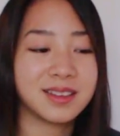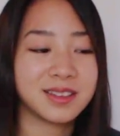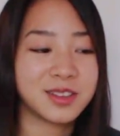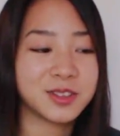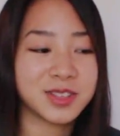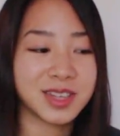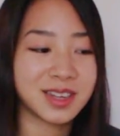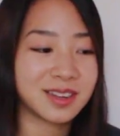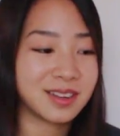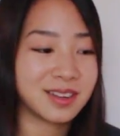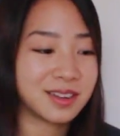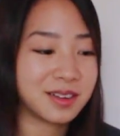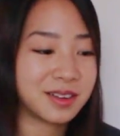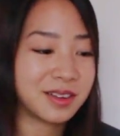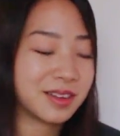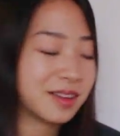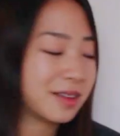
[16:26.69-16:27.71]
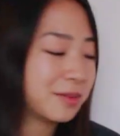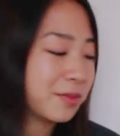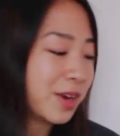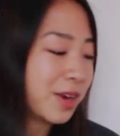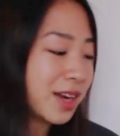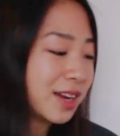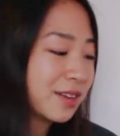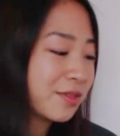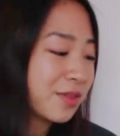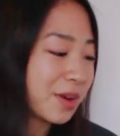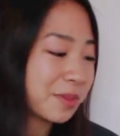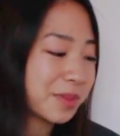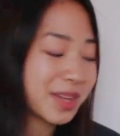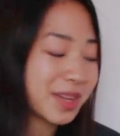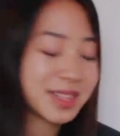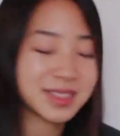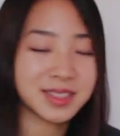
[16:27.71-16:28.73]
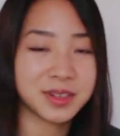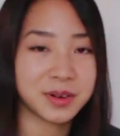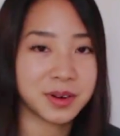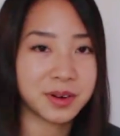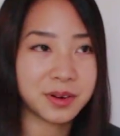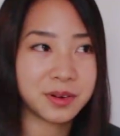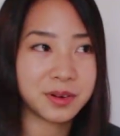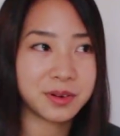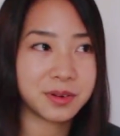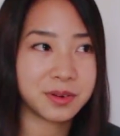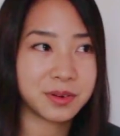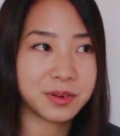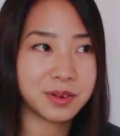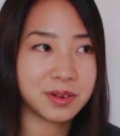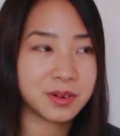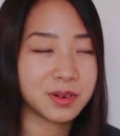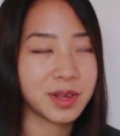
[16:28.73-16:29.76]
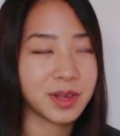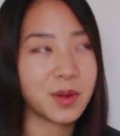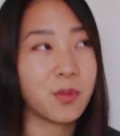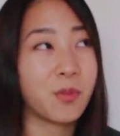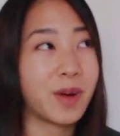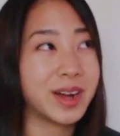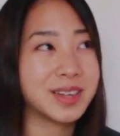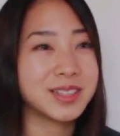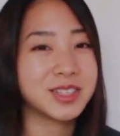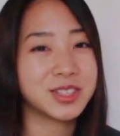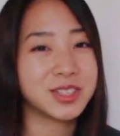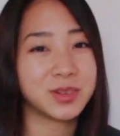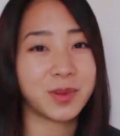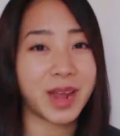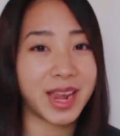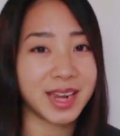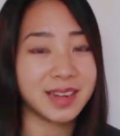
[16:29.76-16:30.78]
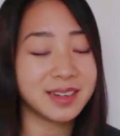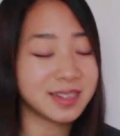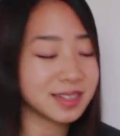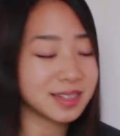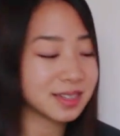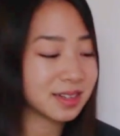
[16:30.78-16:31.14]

there's like a rating from like 0 or like 1 to 8.